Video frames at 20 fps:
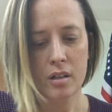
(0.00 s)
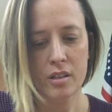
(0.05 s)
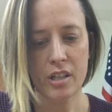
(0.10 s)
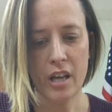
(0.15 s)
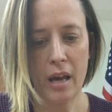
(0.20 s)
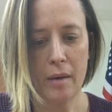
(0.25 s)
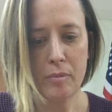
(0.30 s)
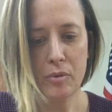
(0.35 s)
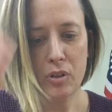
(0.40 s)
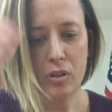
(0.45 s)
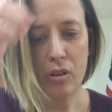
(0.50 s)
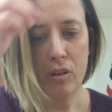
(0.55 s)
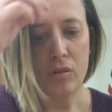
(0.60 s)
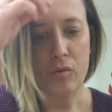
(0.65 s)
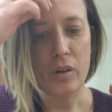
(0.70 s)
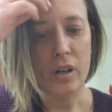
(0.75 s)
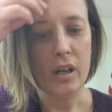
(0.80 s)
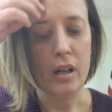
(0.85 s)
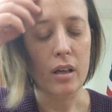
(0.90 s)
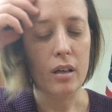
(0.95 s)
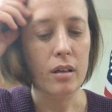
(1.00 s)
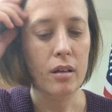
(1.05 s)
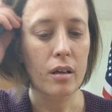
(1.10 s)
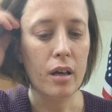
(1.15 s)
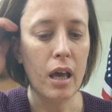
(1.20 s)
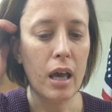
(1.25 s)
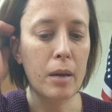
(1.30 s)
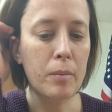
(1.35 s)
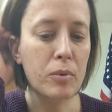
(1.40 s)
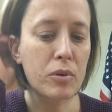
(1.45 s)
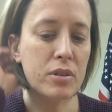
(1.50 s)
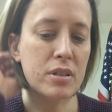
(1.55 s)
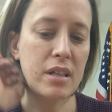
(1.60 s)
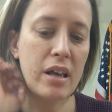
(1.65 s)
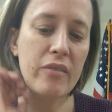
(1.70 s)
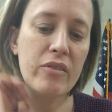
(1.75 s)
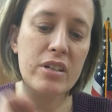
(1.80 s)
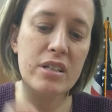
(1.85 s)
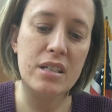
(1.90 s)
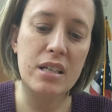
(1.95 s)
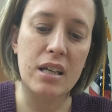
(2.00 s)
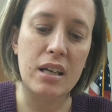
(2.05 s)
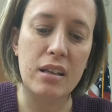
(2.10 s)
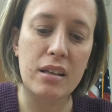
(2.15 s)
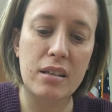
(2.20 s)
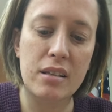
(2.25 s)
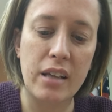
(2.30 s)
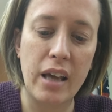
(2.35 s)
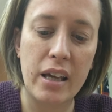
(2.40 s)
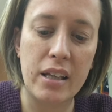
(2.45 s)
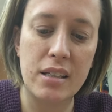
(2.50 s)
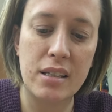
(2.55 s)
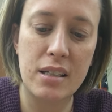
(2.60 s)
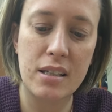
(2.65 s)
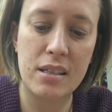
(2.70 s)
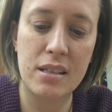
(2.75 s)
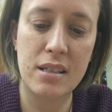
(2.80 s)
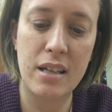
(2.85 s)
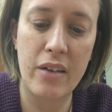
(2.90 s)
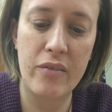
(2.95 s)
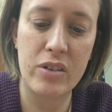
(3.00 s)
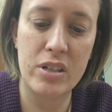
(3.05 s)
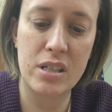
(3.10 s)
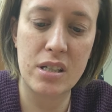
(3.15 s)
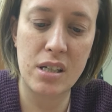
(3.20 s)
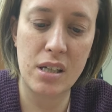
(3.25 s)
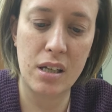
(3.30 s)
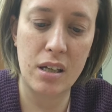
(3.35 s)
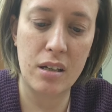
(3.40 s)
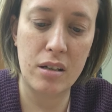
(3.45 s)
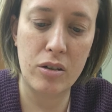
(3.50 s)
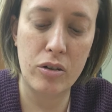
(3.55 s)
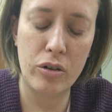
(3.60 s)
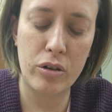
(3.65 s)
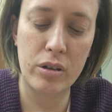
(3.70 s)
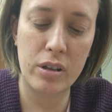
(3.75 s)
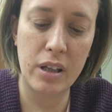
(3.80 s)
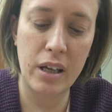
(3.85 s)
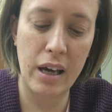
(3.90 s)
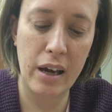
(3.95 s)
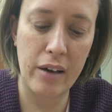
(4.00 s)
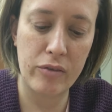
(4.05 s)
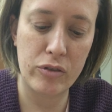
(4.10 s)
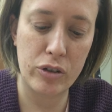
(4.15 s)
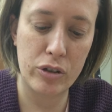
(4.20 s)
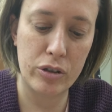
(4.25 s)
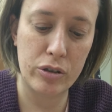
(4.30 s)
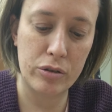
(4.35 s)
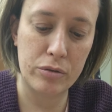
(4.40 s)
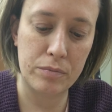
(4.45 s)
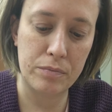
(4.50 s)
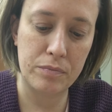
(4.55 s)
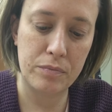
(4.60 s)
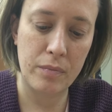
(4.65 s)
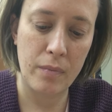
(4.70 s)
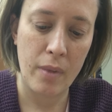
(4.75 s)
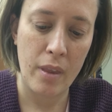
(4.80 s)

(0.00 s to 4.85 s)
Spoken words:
Chapter 3, April 17th, 1917, early afternoon.